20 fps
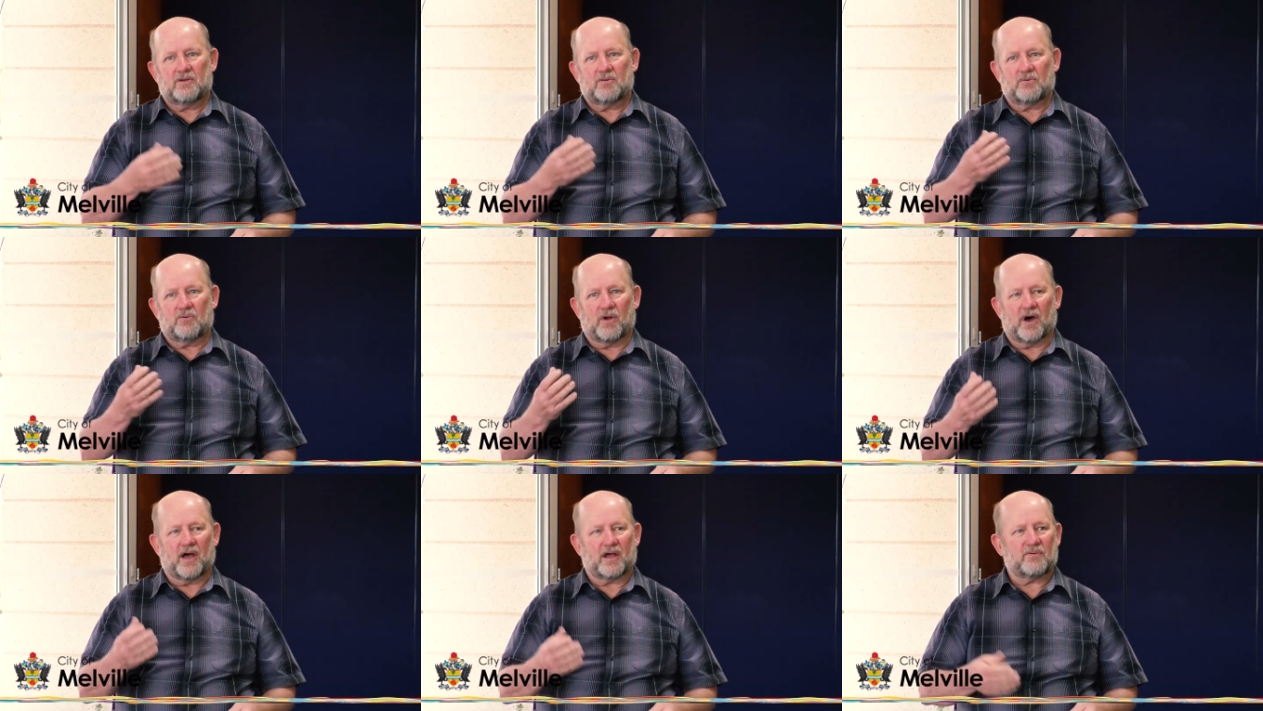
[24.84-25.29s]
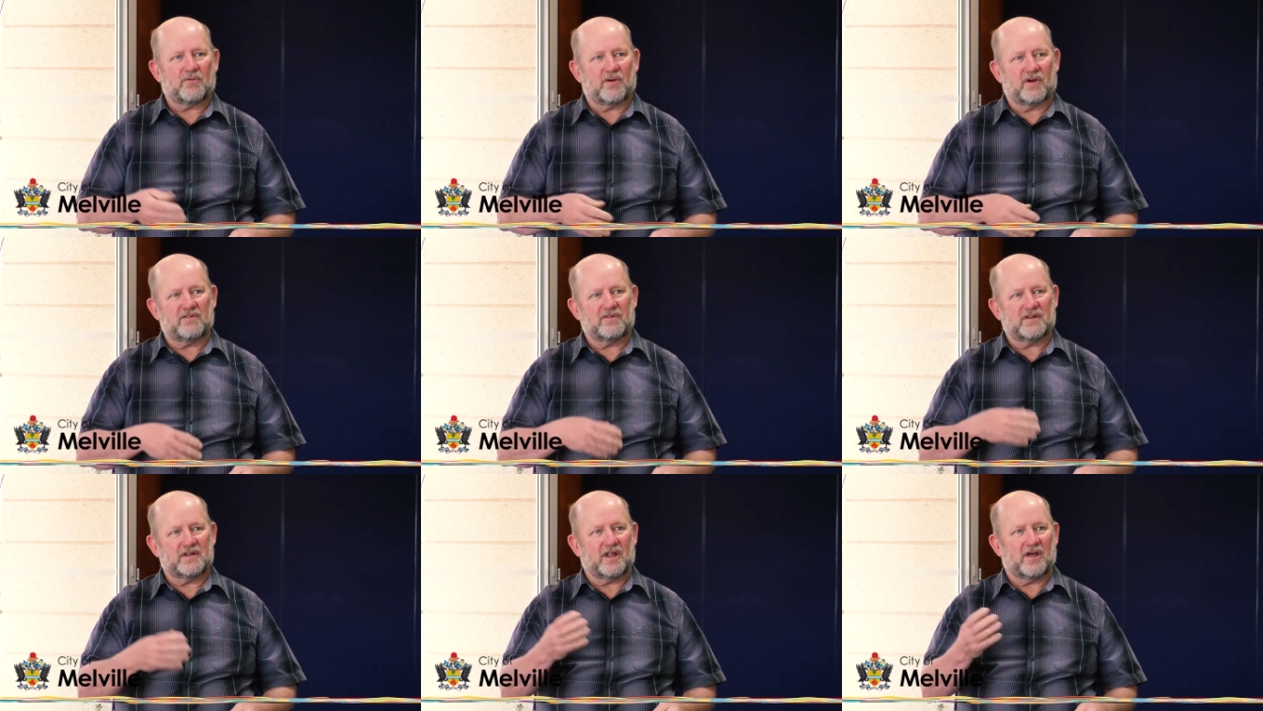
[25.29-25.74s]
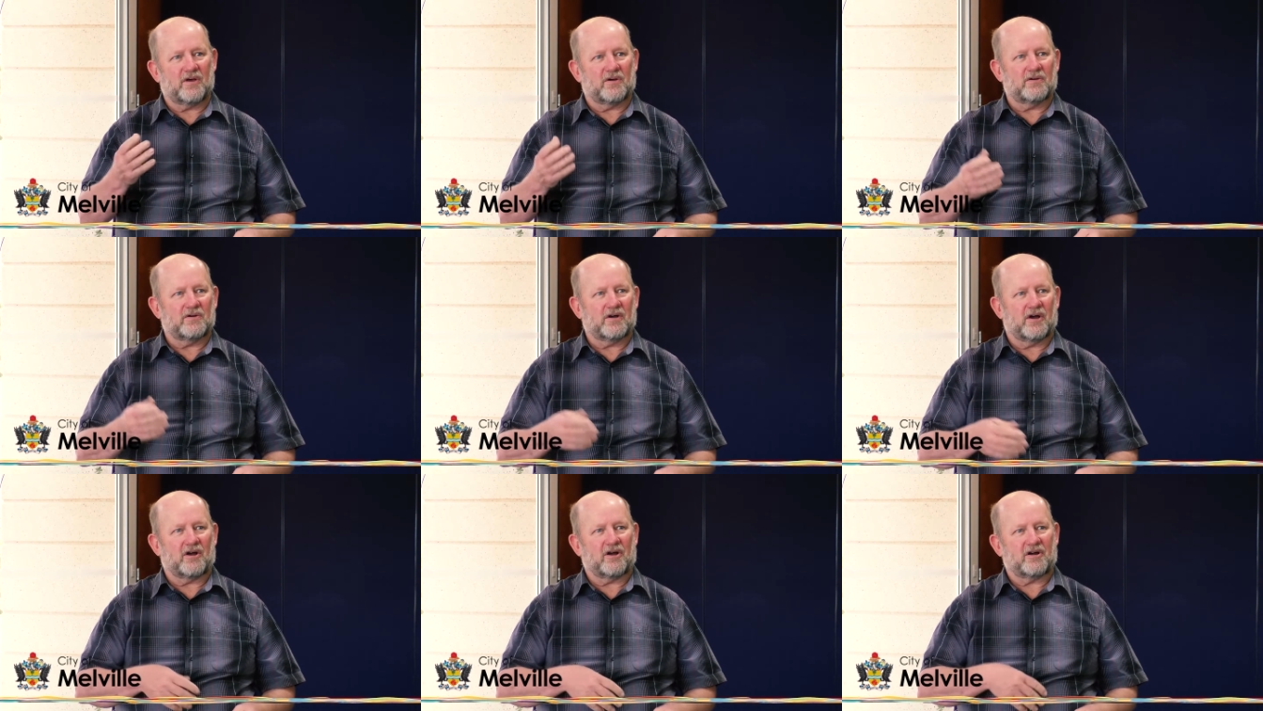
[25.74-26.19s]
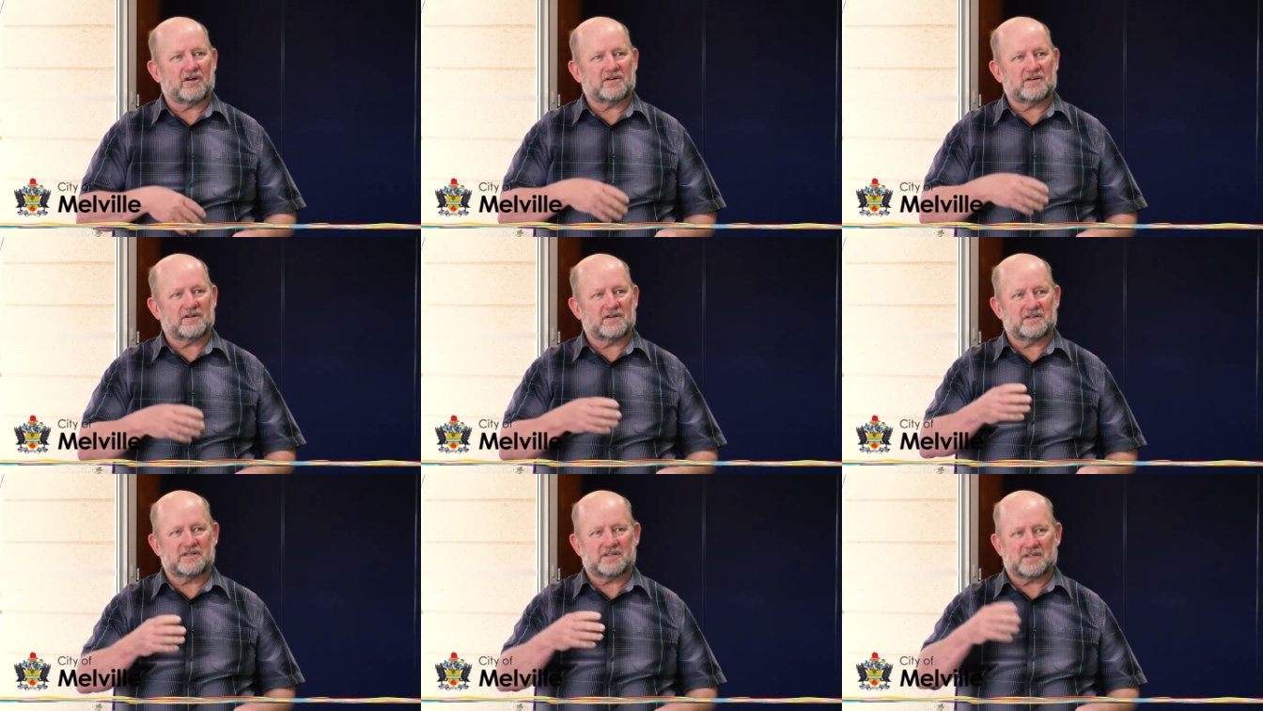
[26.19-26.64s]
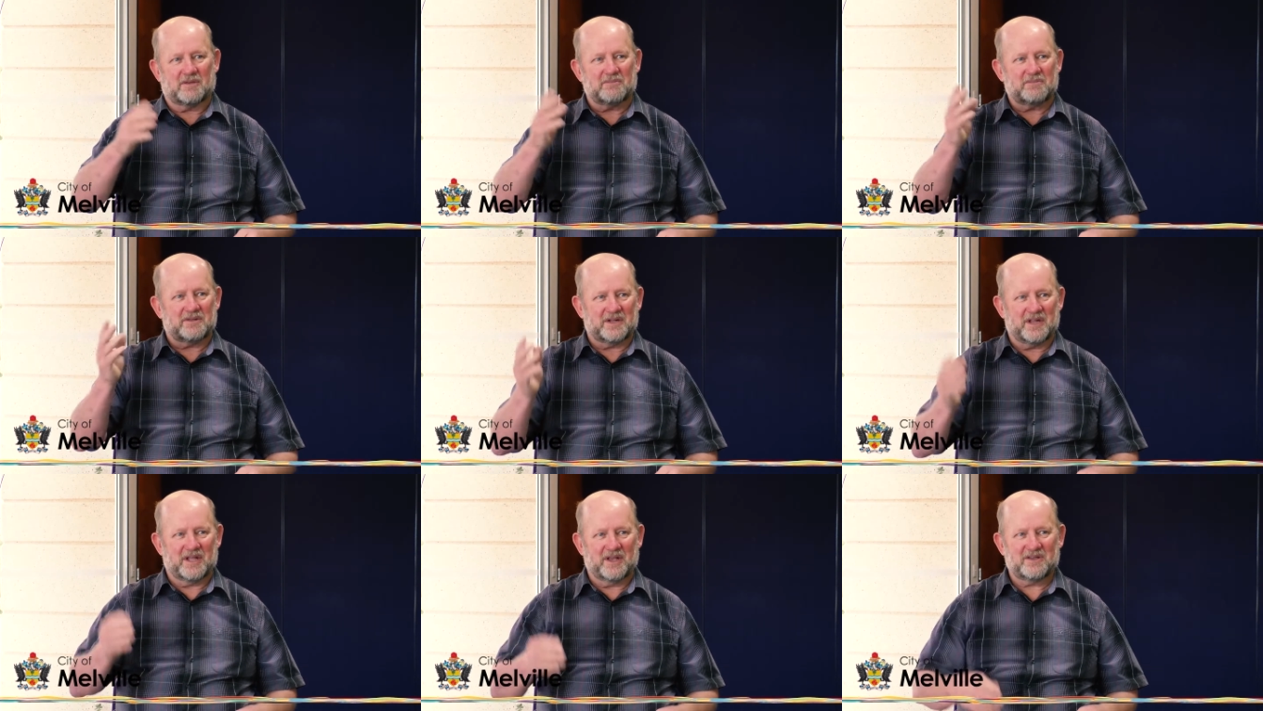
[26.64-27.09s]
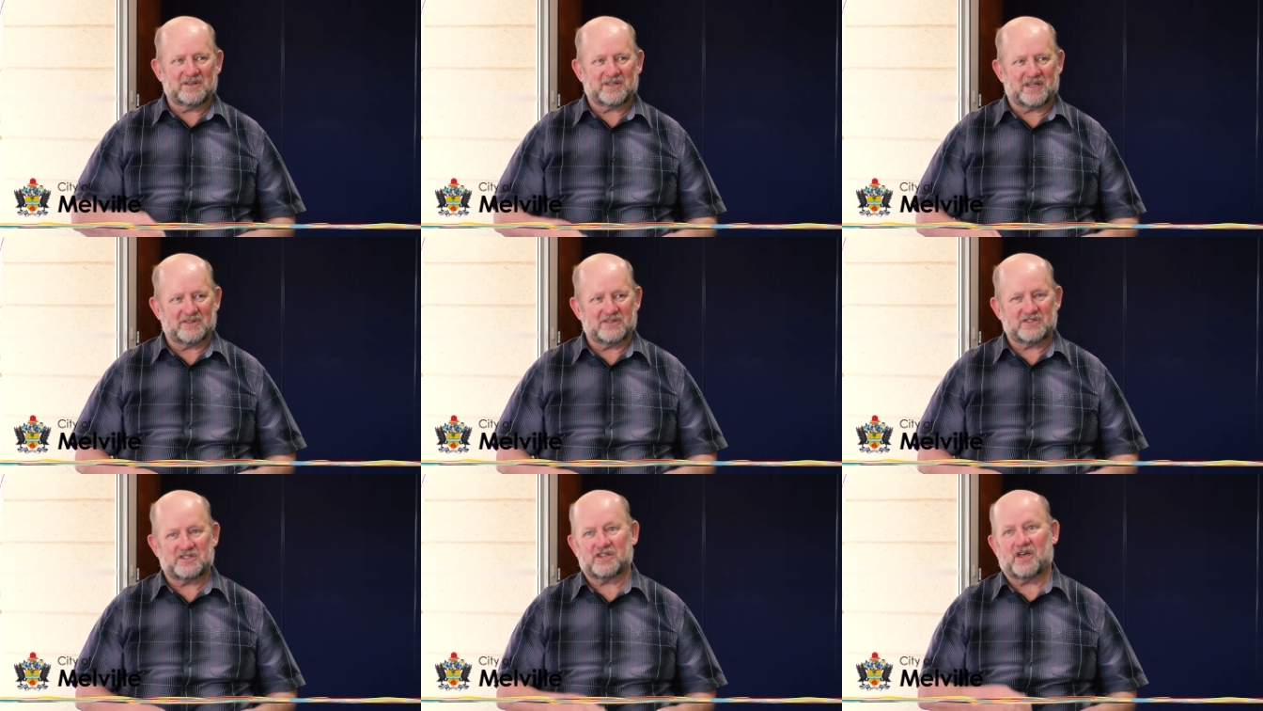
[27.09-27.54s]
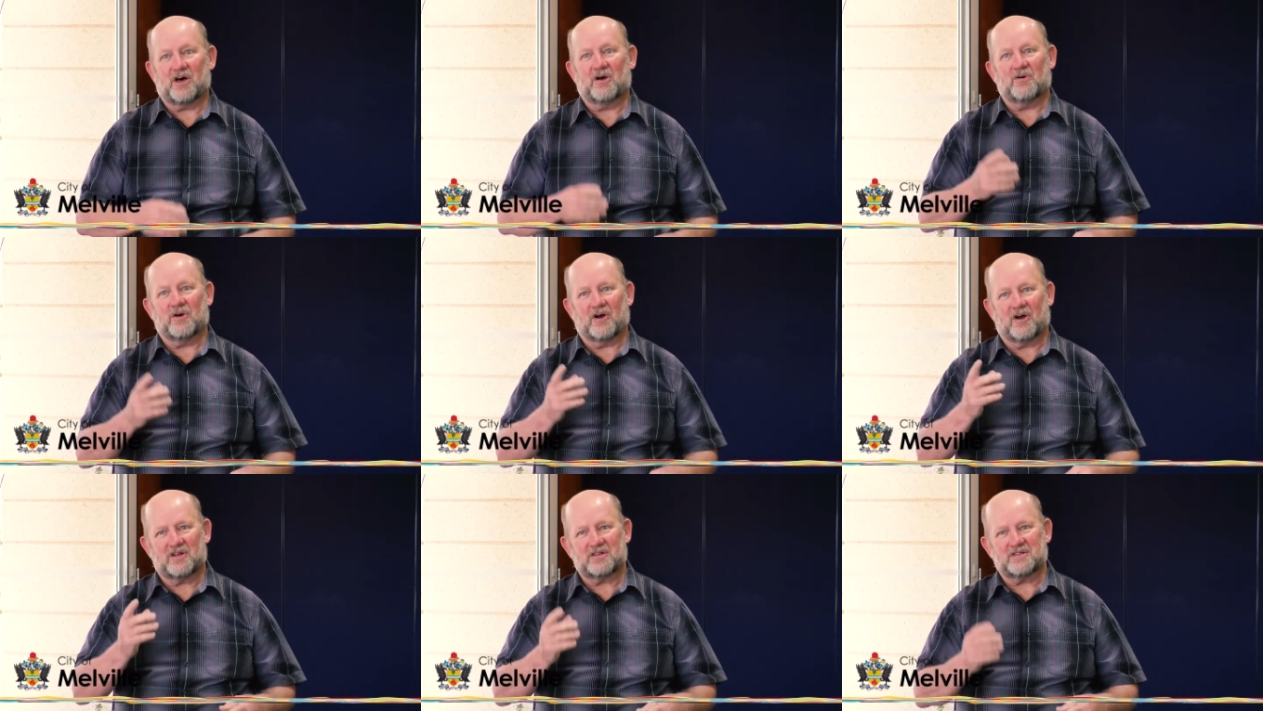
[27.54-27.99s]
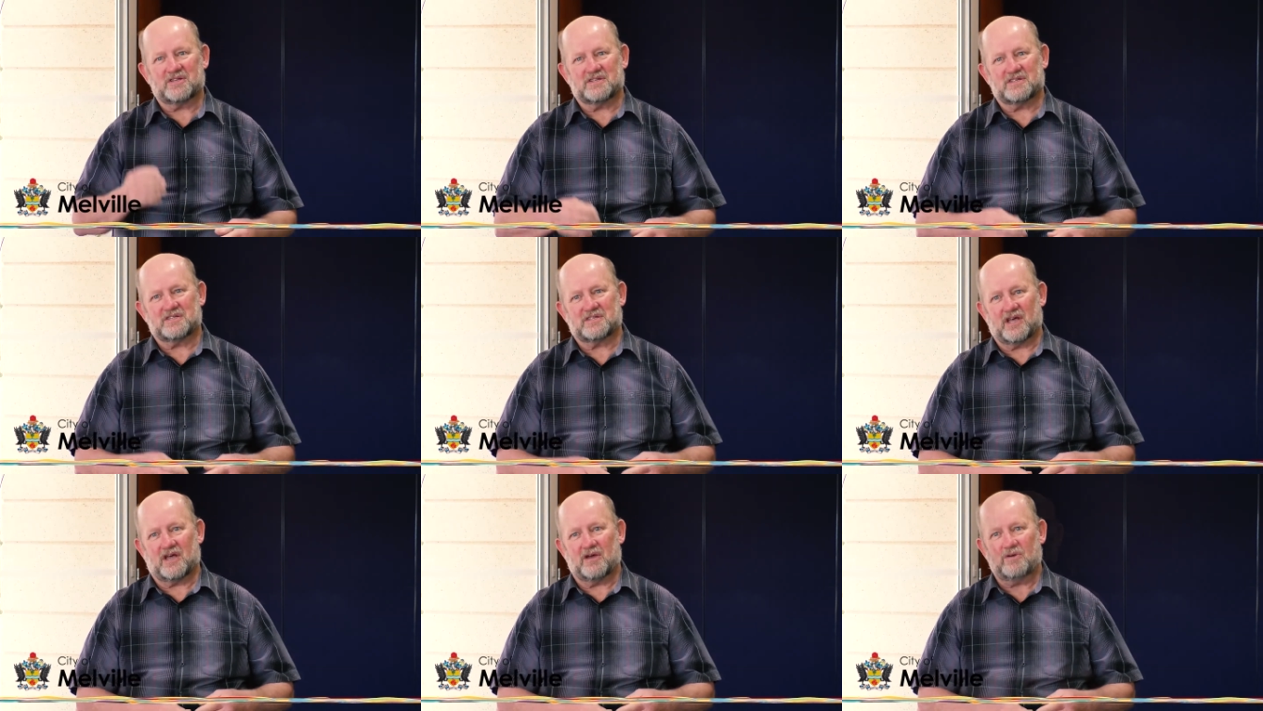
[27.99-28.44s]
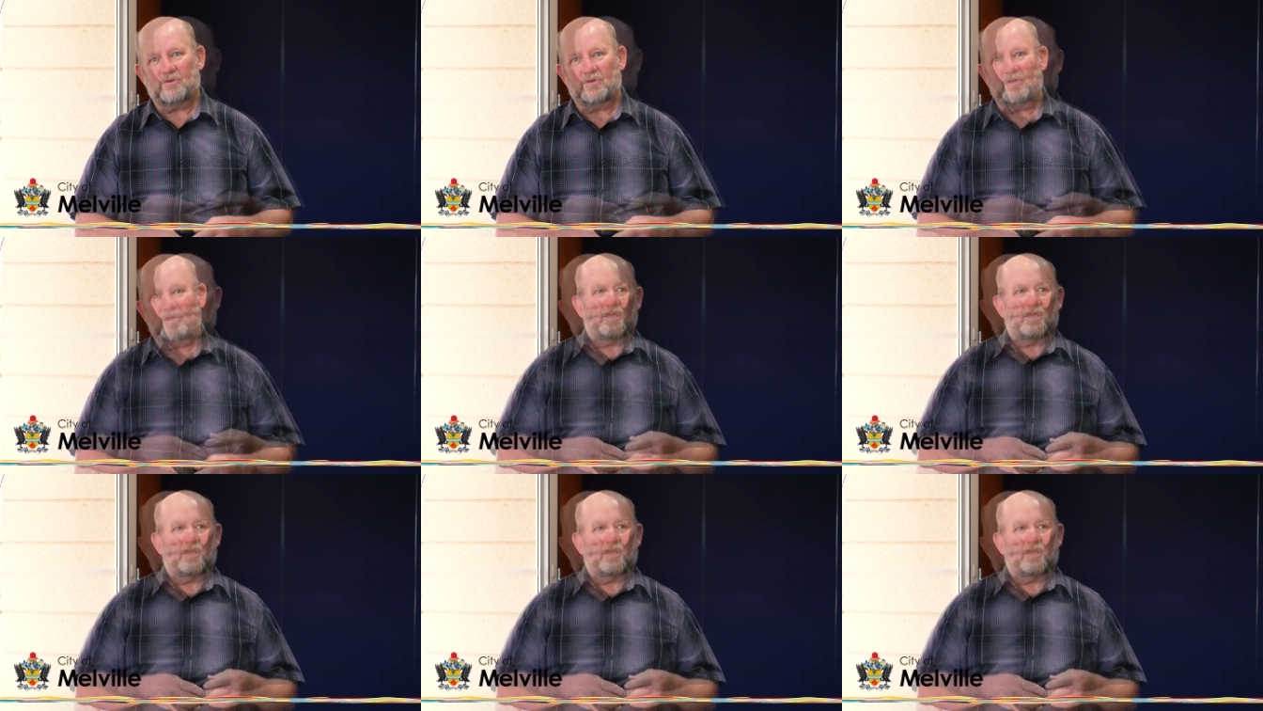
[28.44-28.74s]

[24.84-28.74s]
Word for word: rock, wherever, no, uh, art, something else, so, arts and so.